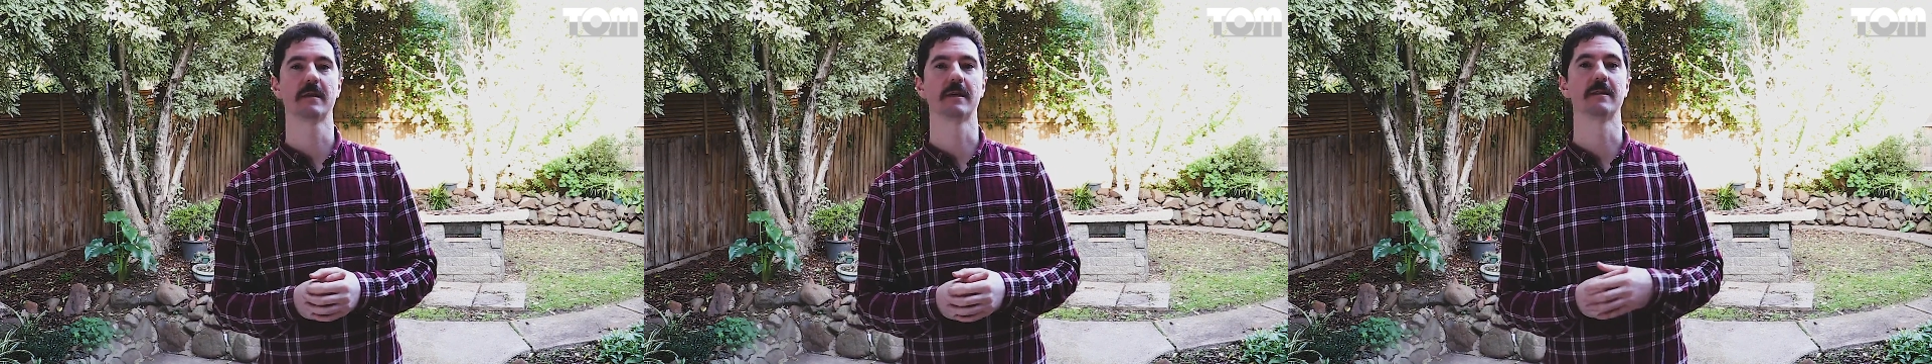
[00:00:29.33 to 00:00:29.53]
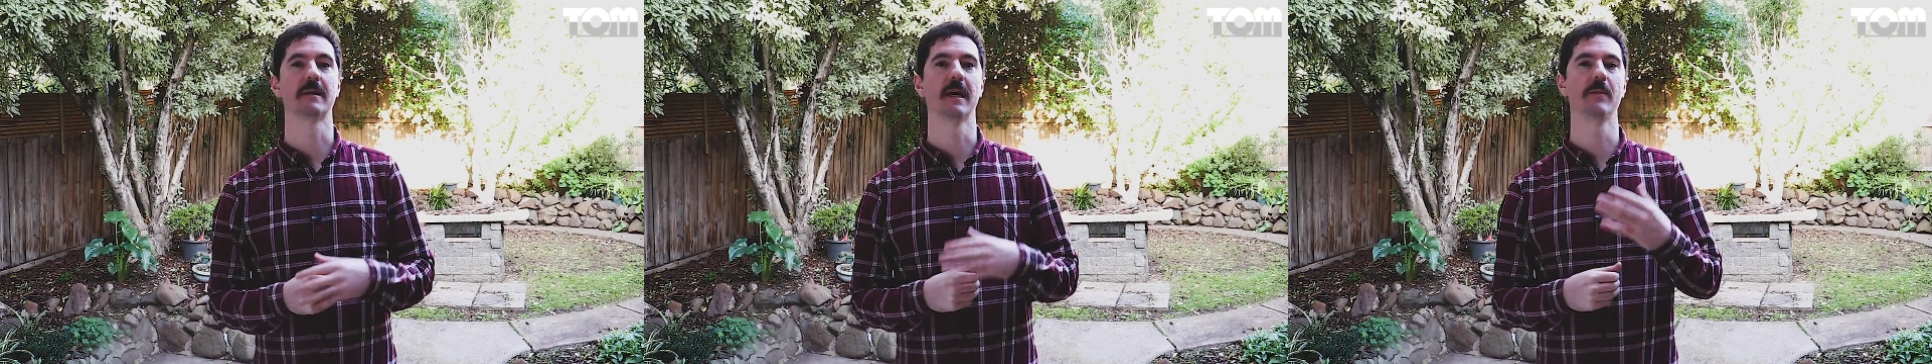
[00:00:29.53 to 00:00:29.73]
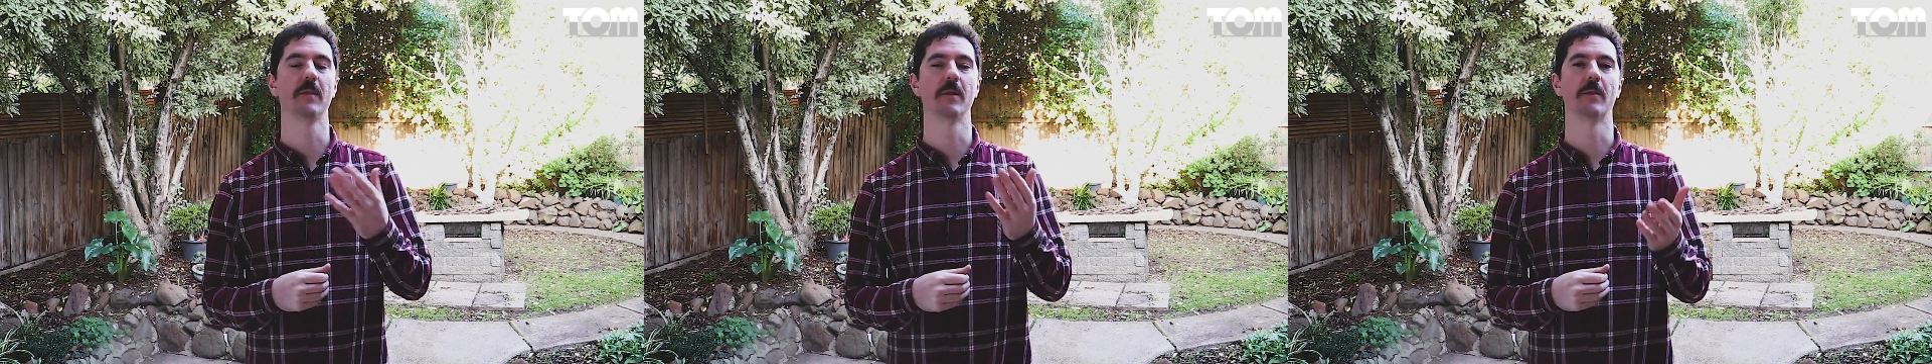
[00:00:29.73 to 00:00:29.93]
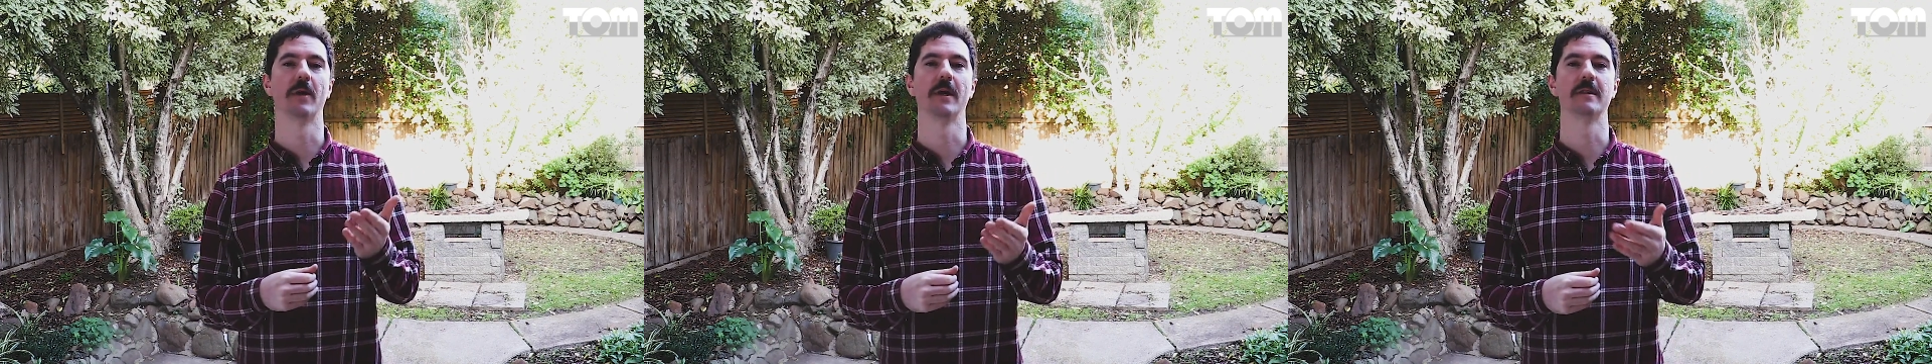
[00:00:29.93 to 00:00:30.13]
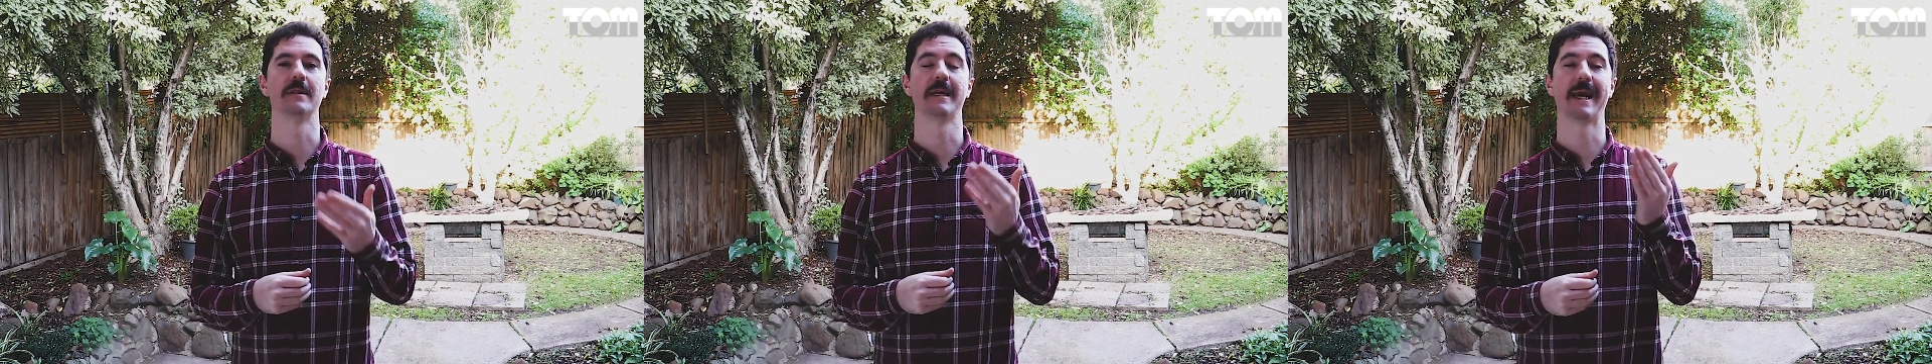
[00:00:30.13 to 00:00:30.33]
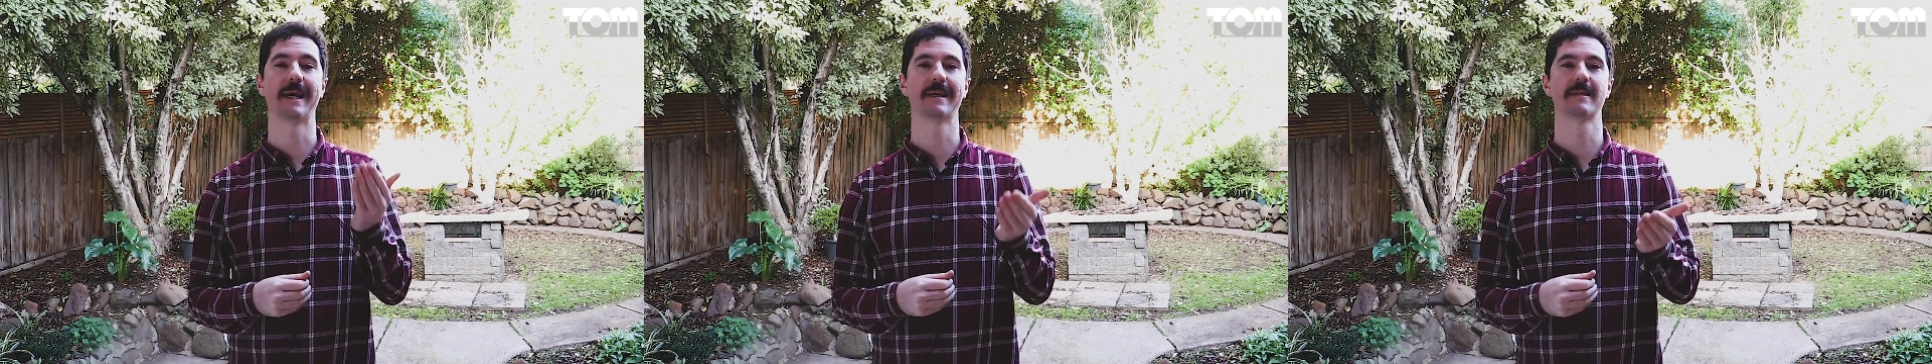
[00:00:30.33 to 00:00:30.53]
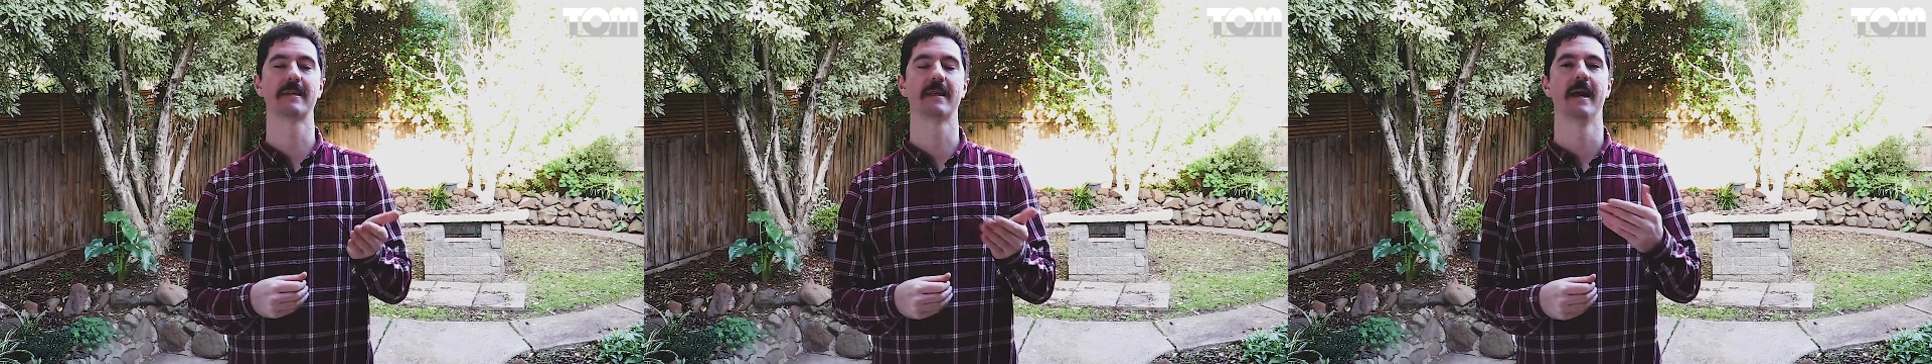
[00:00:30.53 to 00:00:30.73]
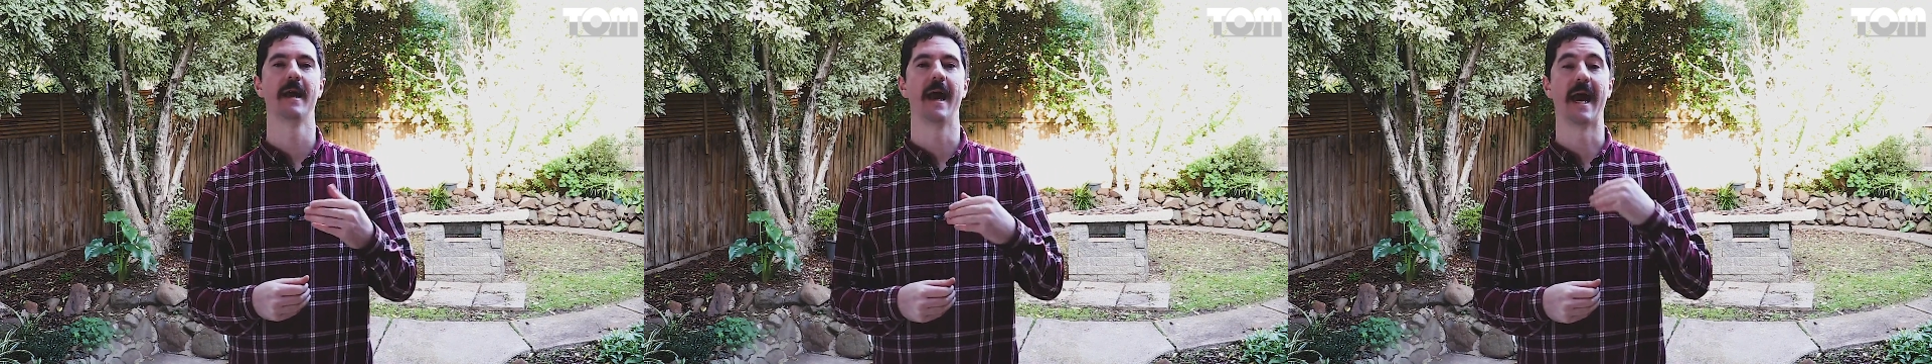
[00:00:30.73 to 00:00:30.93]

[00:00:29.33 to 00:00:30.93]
because keep in mind text